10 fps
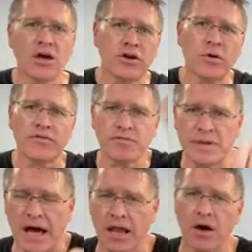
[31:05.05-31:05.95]
You're going from
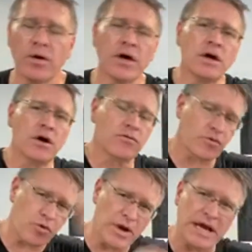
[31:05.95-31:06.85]
yellow,
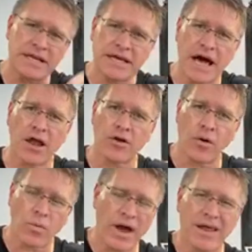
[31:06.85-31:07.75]
from green to yellow
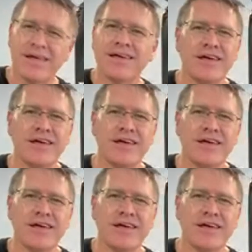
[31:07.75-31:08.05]
to red.